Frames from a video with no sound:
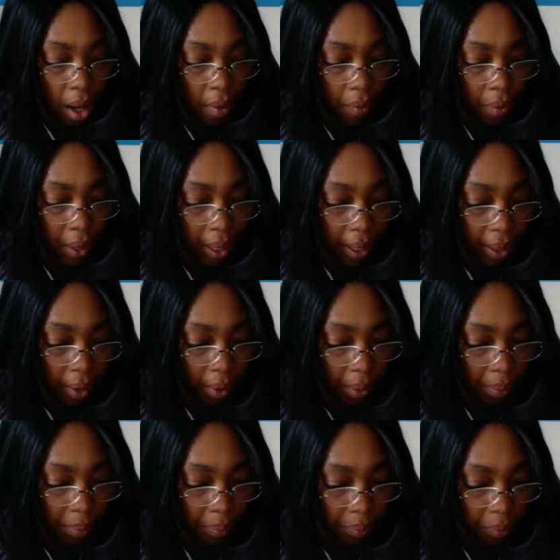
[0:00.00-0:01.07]

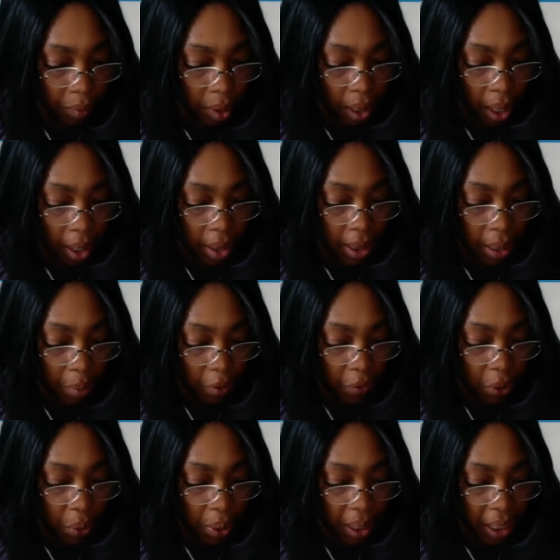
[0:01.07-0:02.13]
now some of
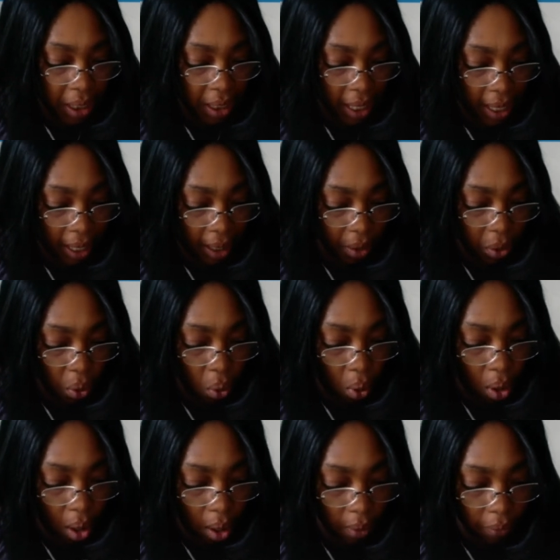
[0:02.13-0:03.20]
you need to let go
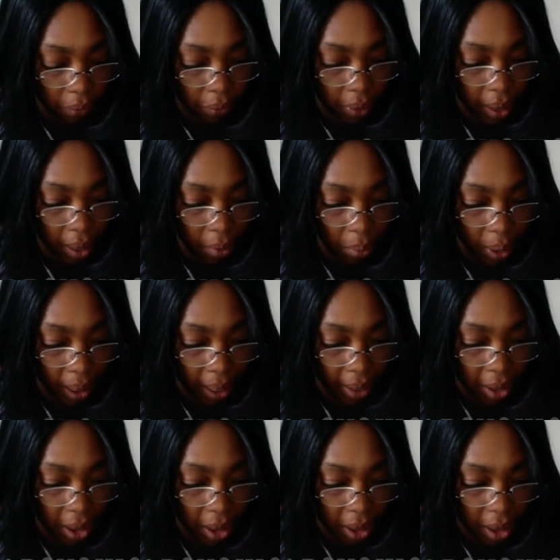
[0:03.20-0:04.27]
of a
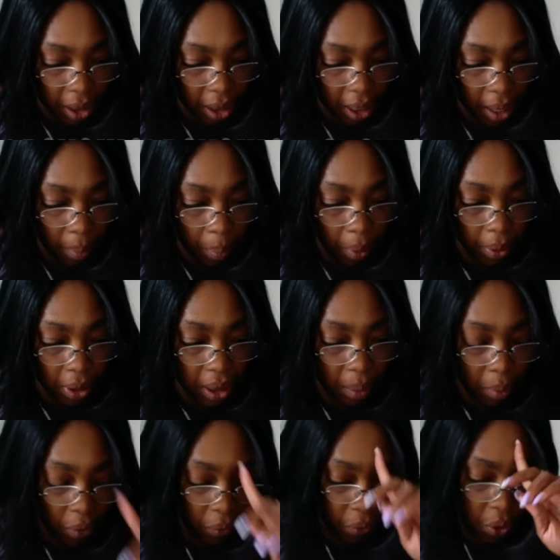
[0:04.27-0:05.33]
relationship.
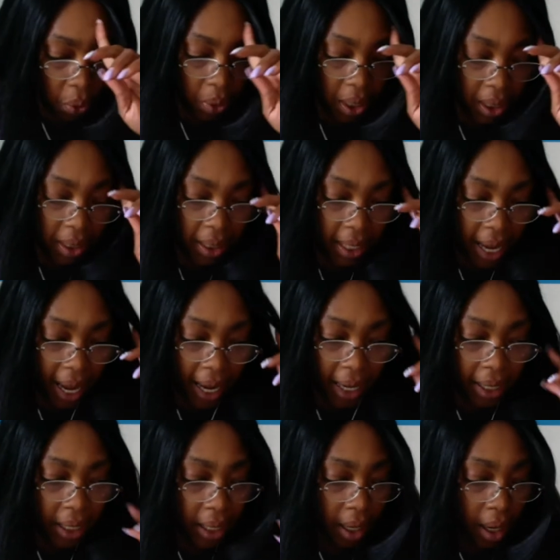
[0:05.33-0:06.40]
Some of you
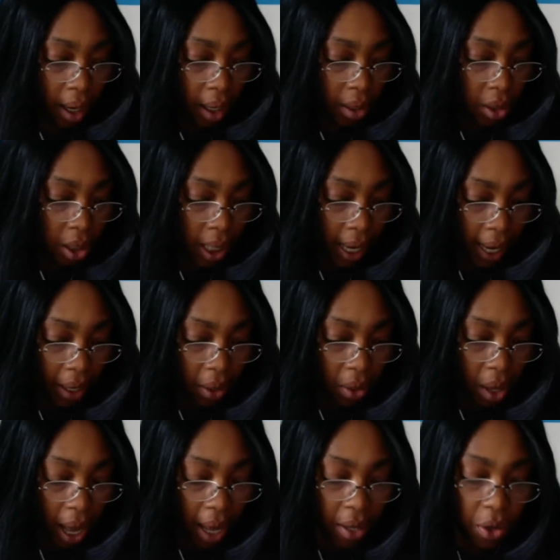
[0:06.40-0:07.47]
decide to
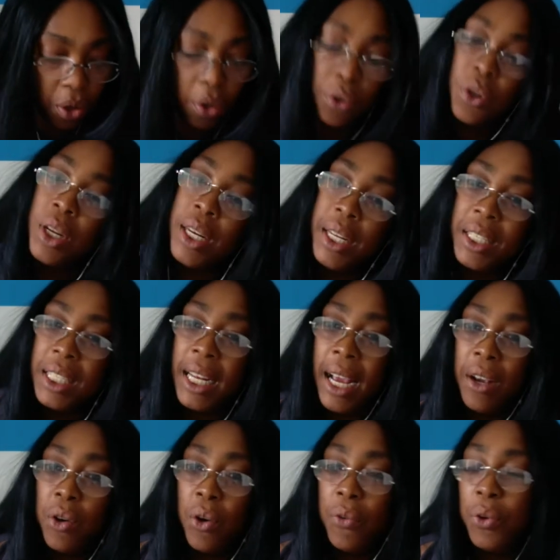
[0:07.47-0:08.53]
you need to
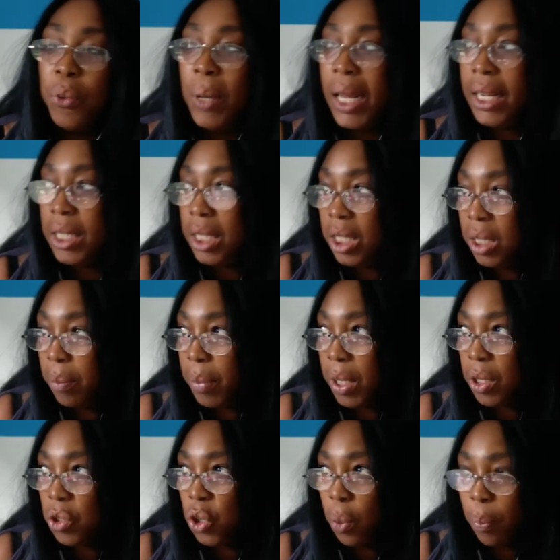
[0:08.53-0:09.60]
let go of a relationship
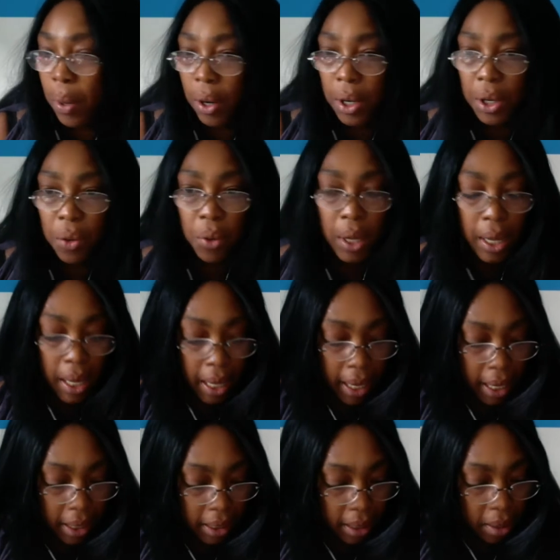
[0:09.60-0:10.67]
because your partner
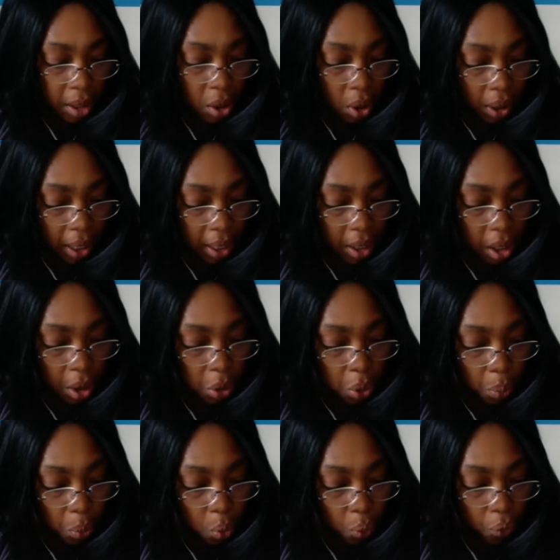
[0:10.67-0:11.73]
is looking
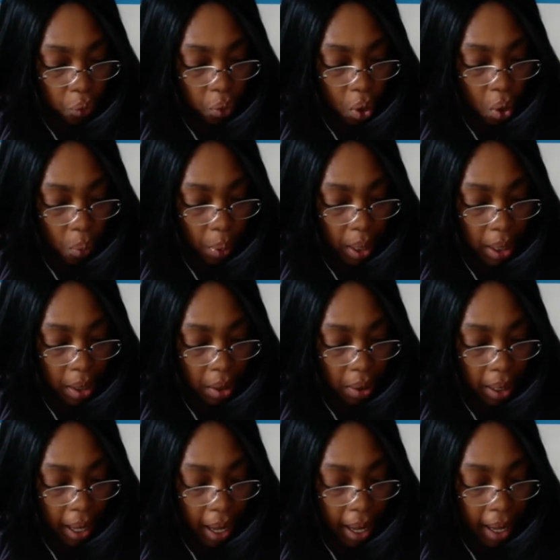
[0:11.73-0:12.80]
to move forward.
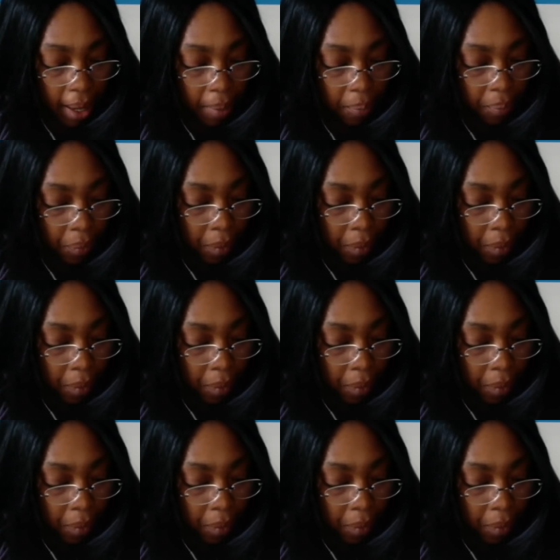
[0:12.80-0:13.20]
Okay,